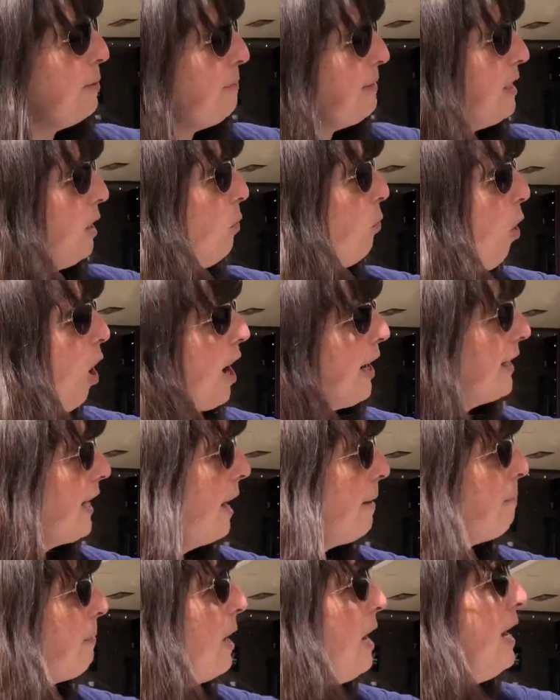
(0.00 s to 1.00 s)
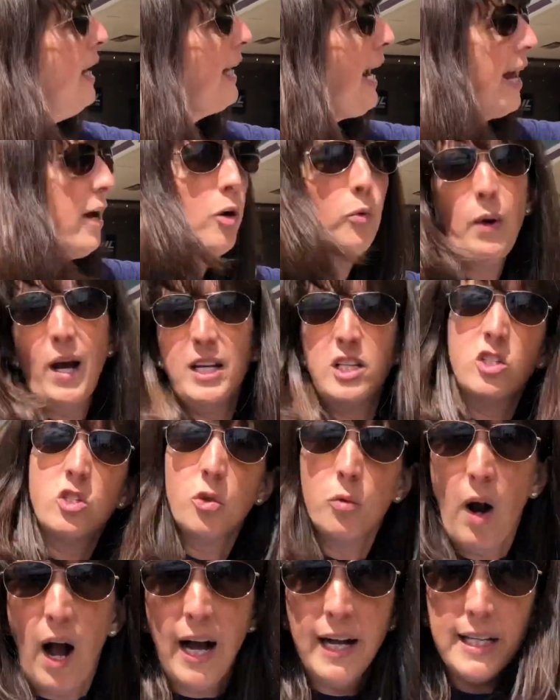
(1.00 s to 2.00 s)
be a walk-up kind of
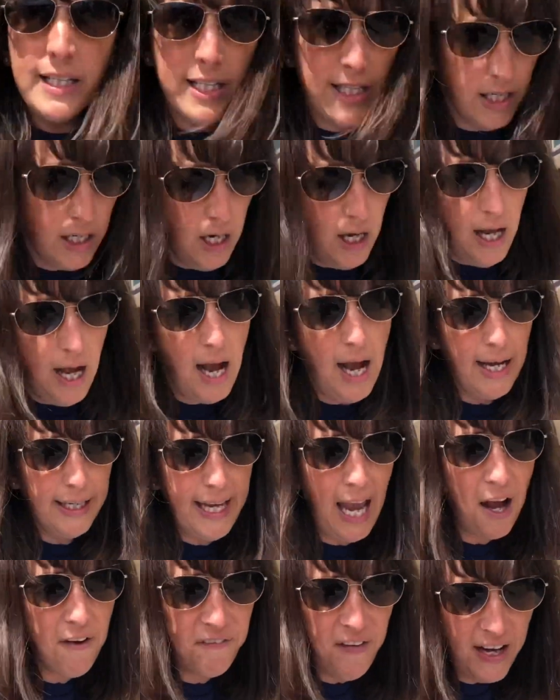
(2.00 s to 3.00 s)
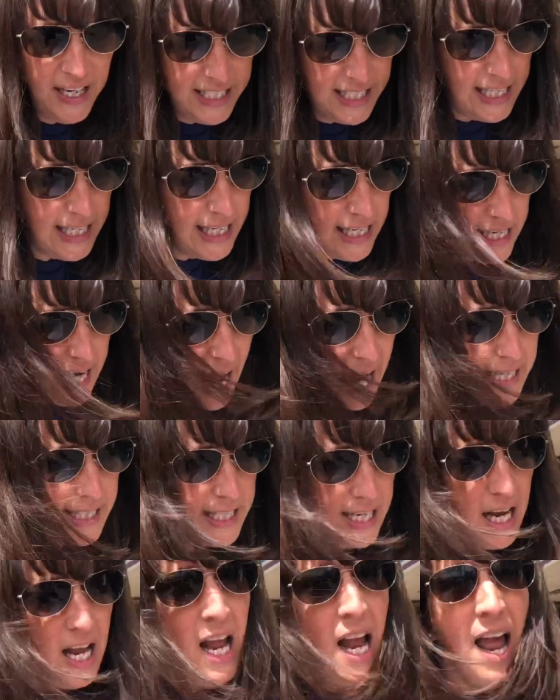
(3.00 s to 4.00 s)
restaurant cafe to eat at.
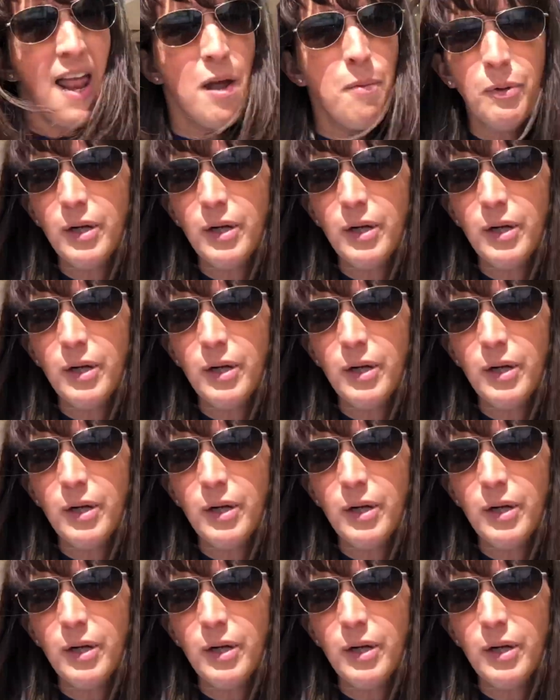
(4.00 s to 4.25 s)
And then we're